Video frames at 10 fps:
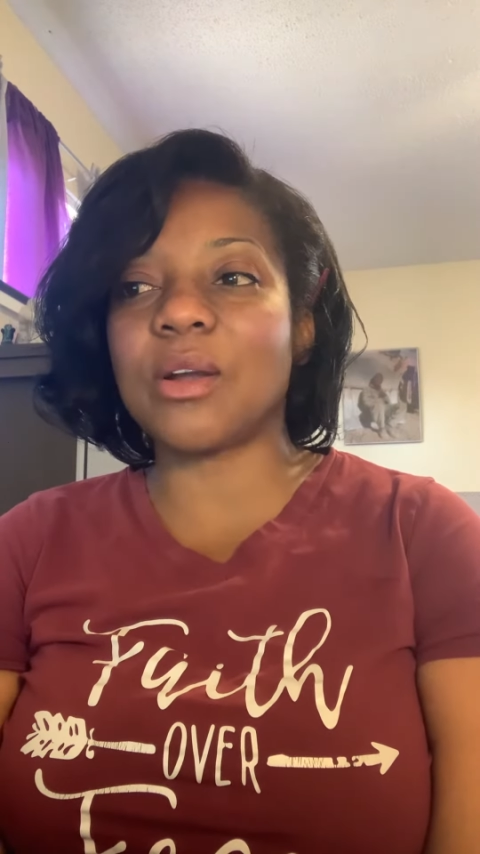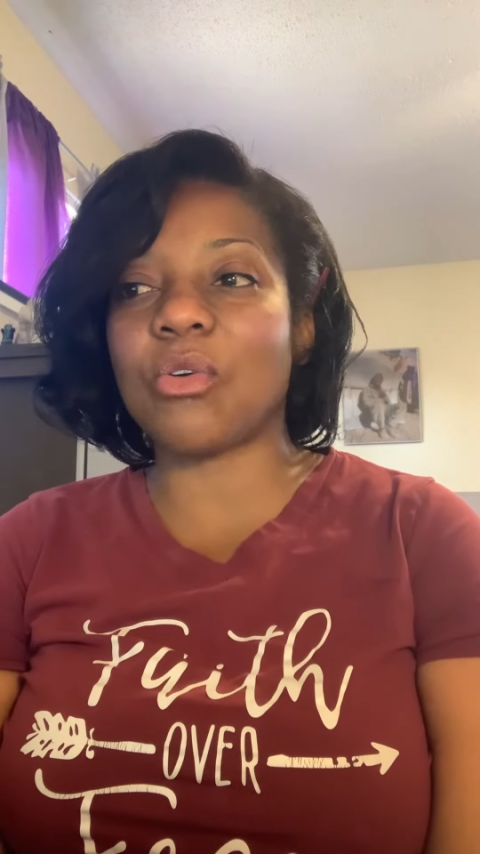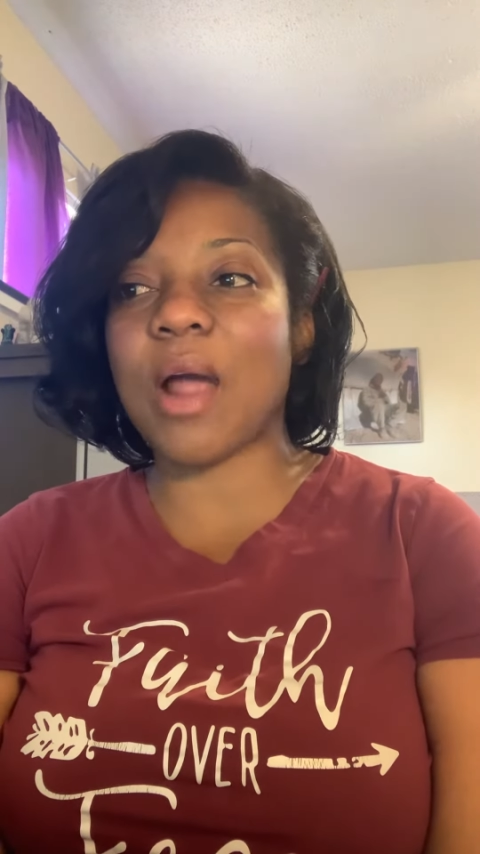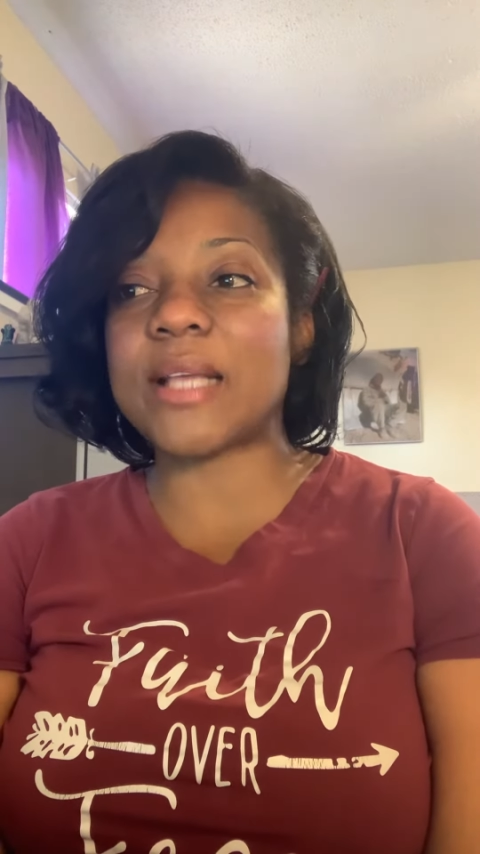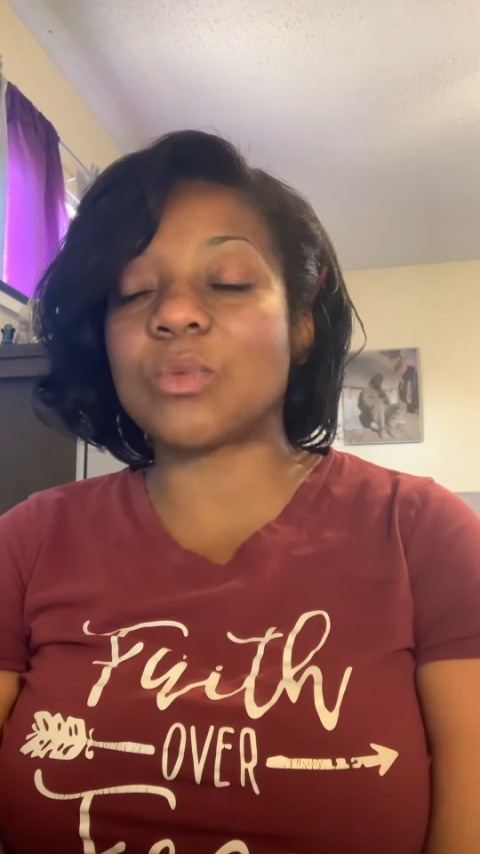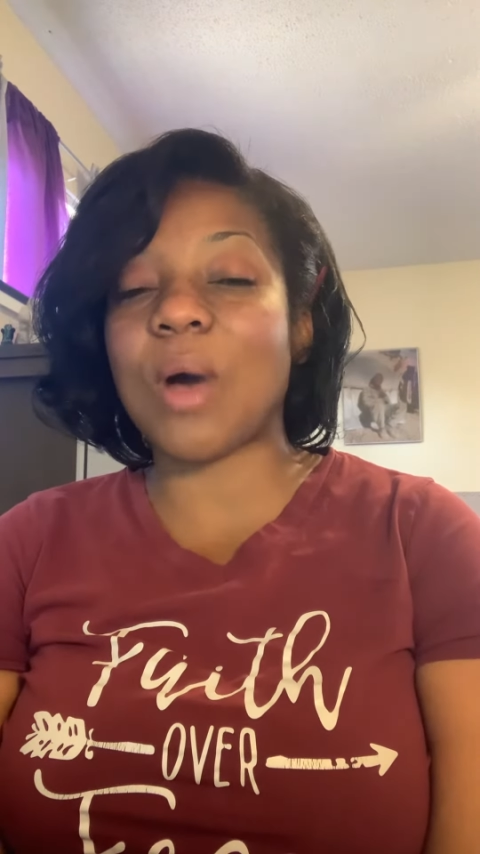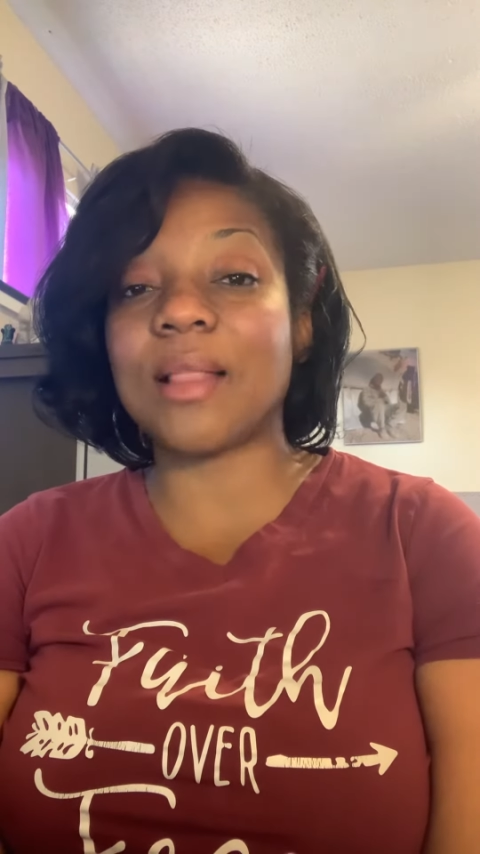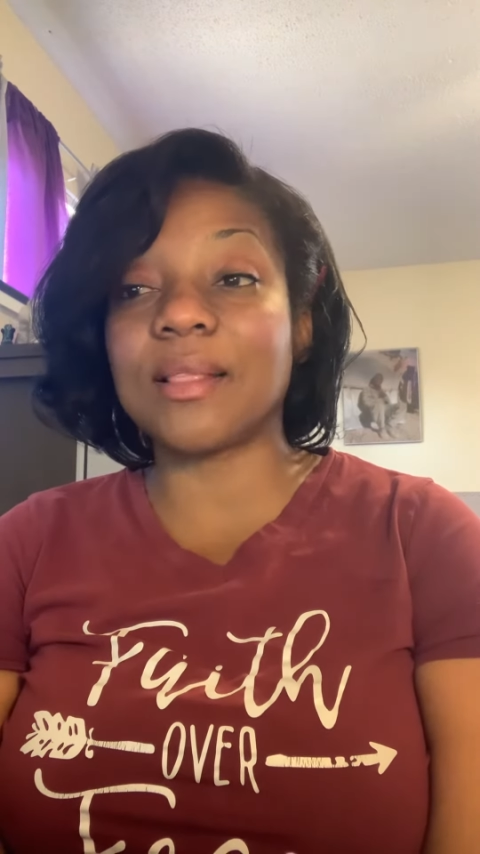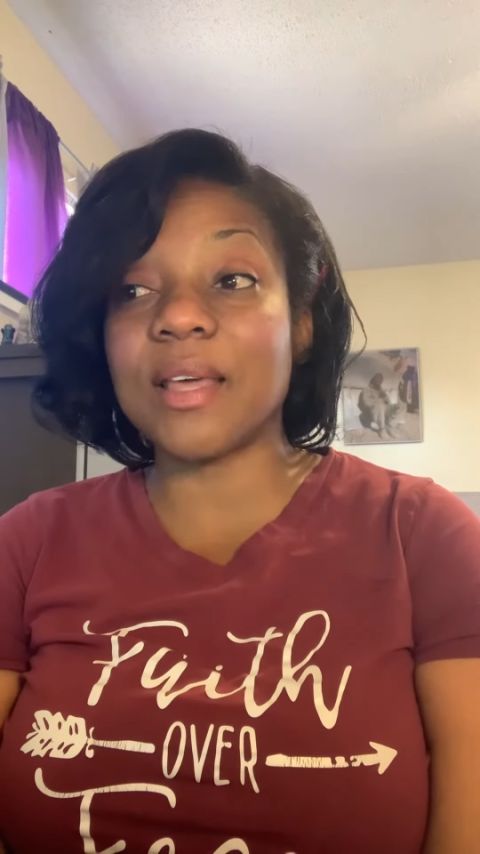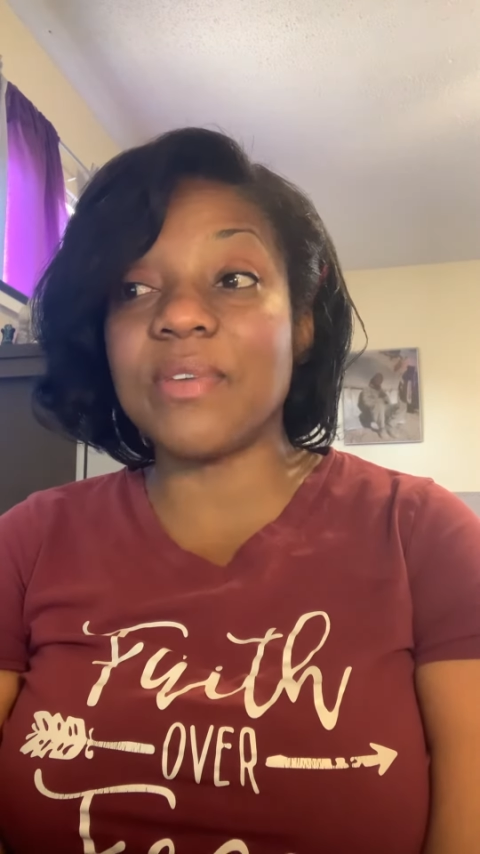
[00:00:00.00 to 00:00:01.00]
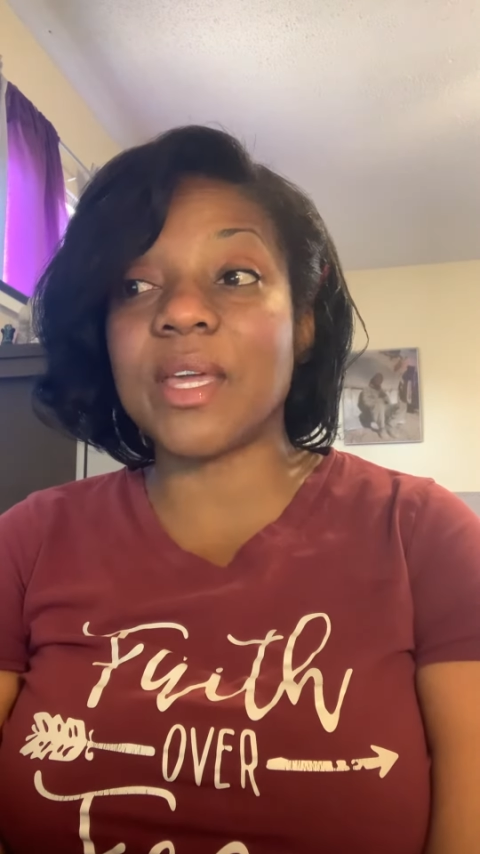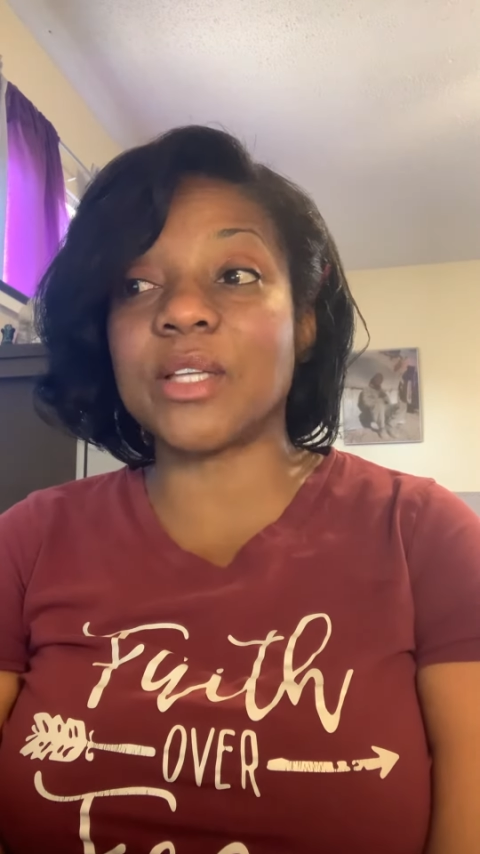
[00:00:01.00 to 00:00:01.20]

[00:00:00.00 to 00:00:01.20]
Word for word: in Christ while living